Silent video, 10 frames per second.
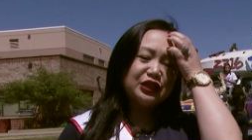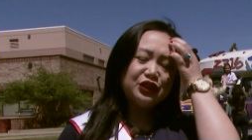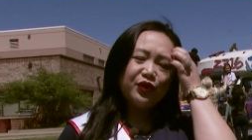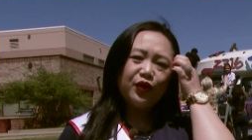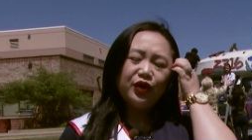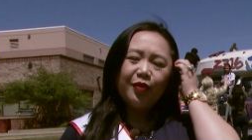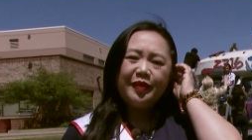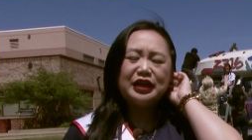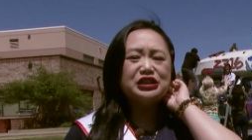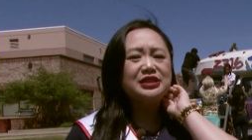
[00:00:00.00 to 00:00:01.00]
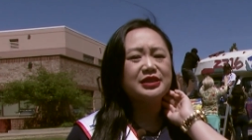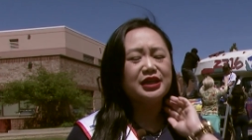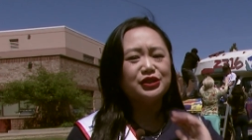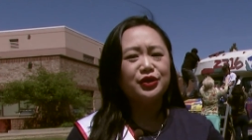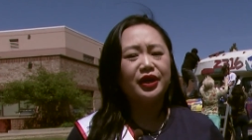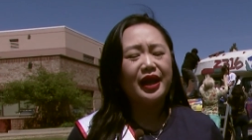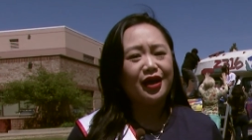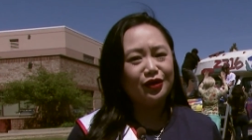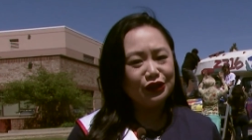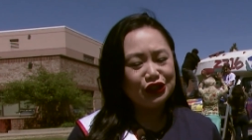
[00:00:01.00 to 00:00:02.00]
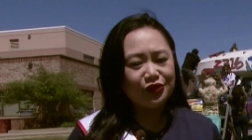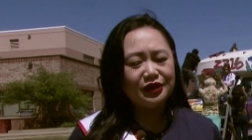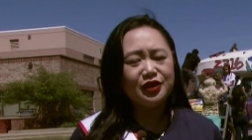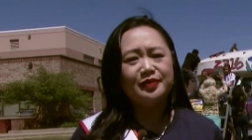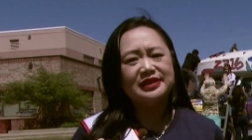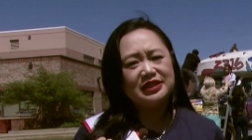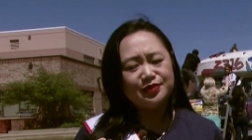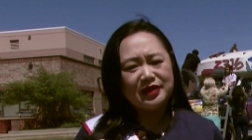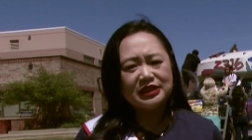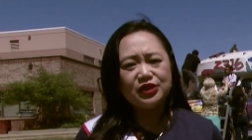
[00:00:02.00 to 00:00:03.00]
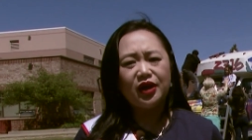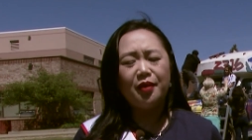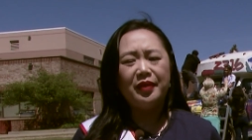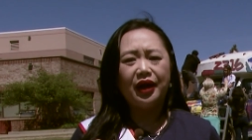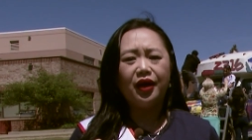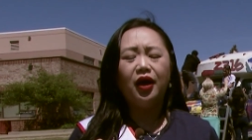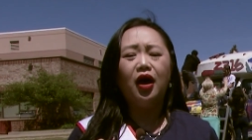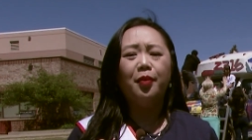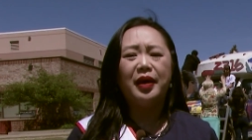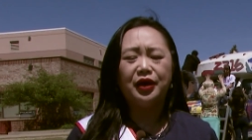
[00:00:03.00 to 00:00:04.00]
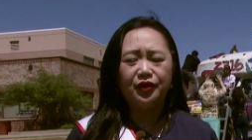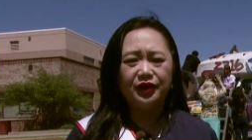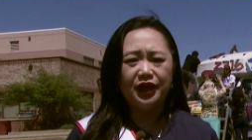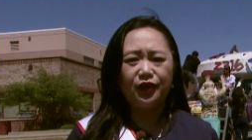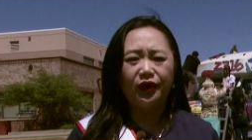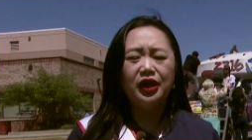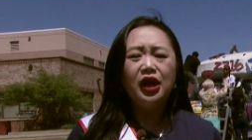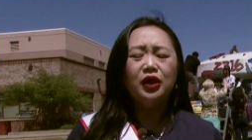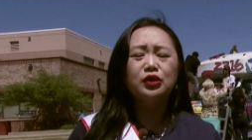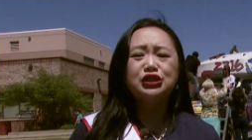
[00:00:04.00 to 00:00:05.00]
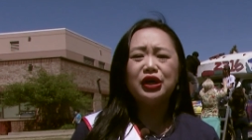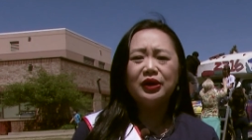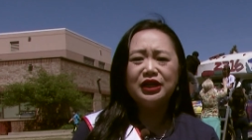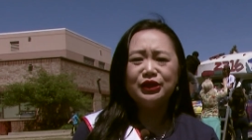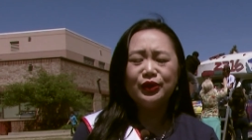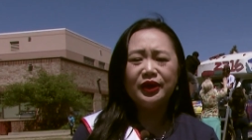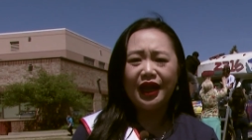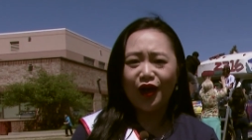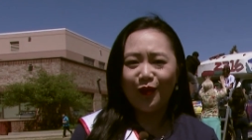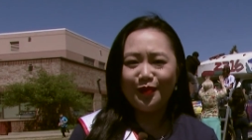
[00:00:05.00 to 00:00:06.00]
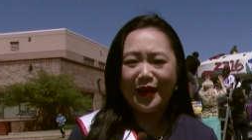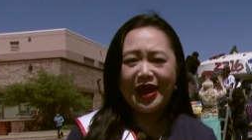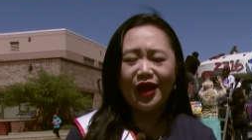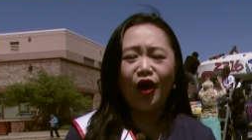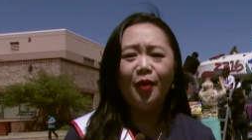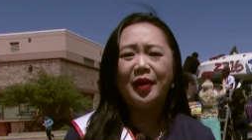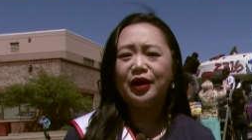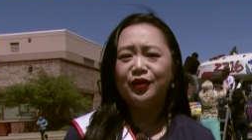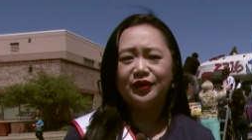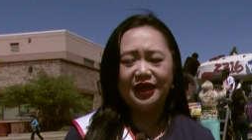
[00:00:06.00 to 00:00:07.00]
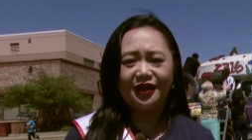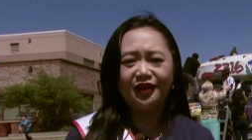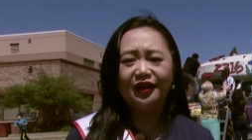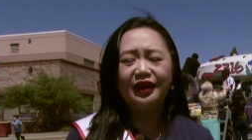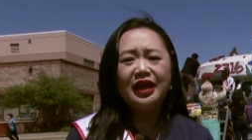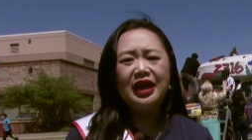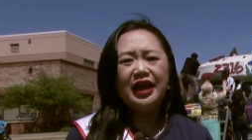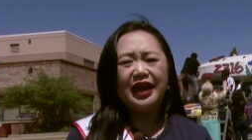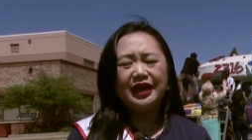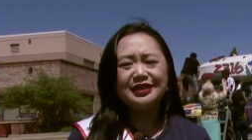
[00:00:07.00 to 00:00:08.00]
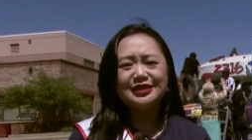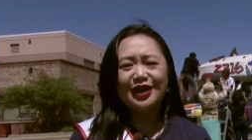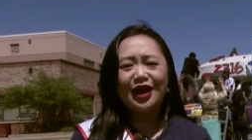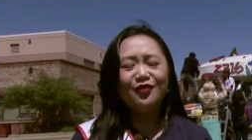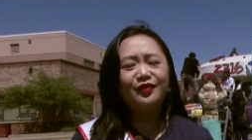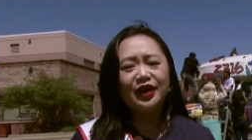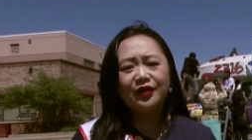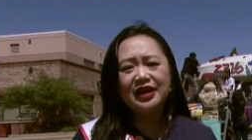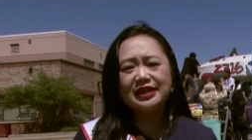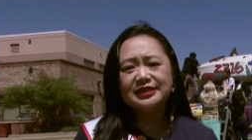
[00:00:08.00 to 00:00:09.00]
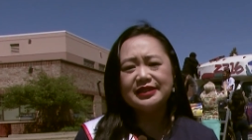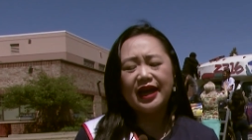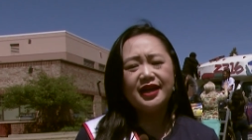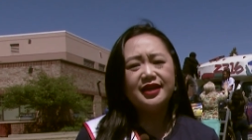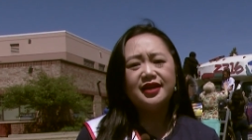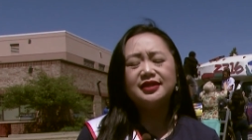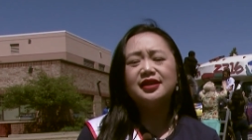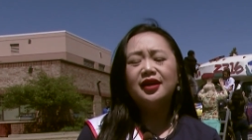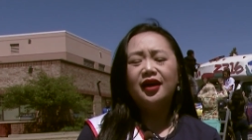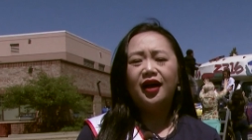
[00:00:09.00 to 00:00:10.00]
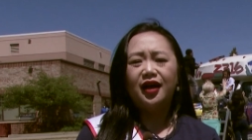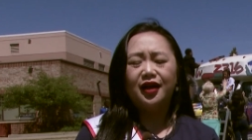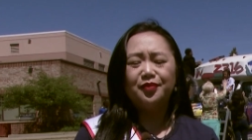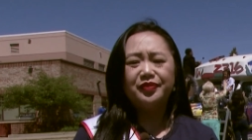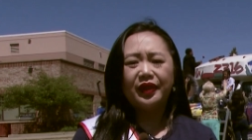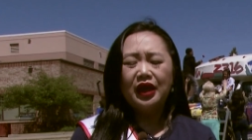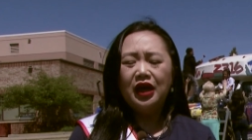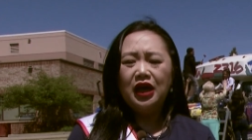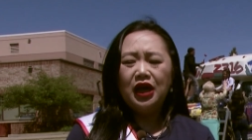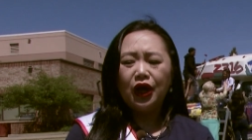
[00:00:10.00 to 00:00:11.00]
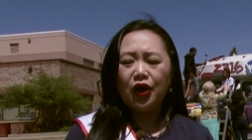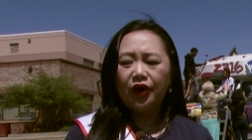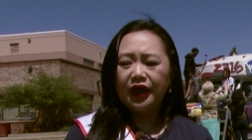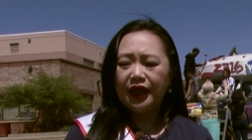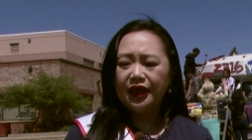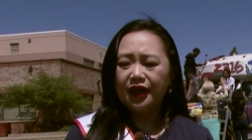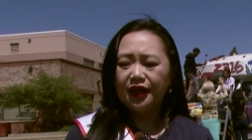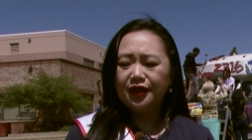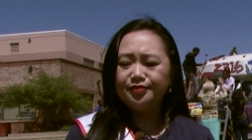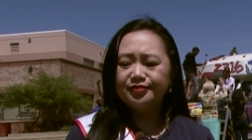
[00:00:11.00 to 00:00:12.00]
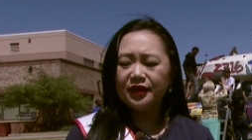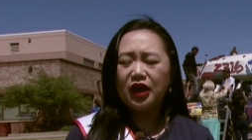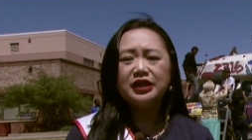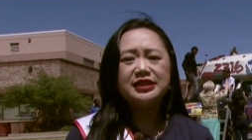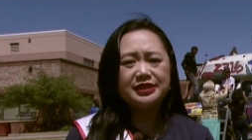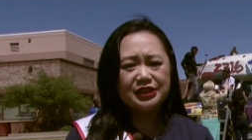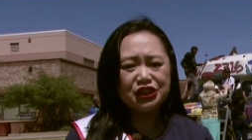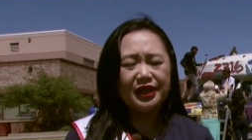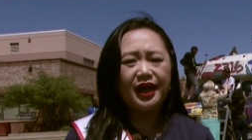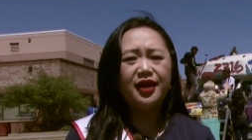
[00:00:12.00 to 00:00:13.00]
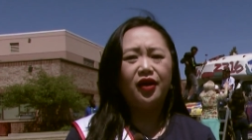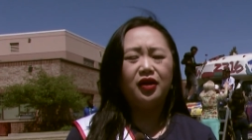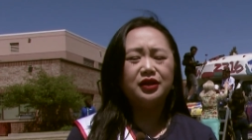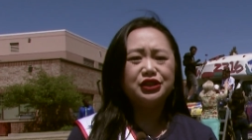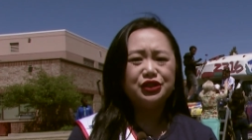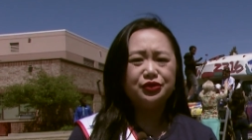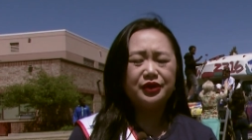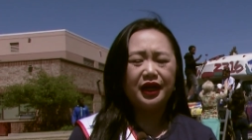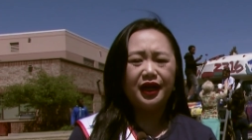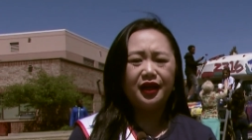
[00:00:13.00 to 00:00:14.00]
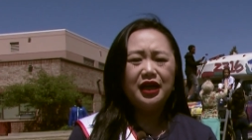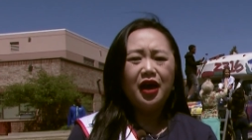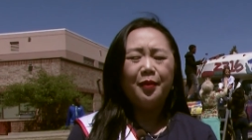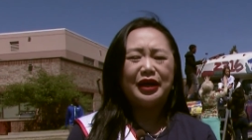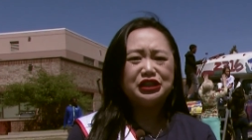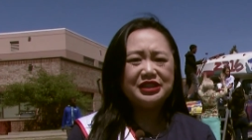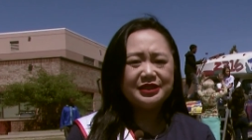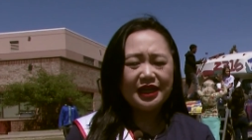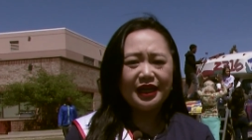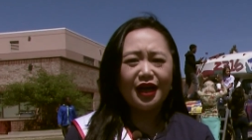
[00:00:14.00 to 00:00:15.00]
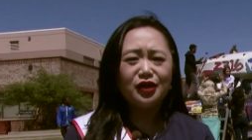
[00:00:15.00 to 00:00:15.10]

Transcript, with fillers: shinoku yo by she's saying to your nakon Jordan, Mrs. Minnesota, America, or Panko Yino, Luto Hindu, Nengo Bay, or Panko Yina. And I'm very excited. Her decision to by she say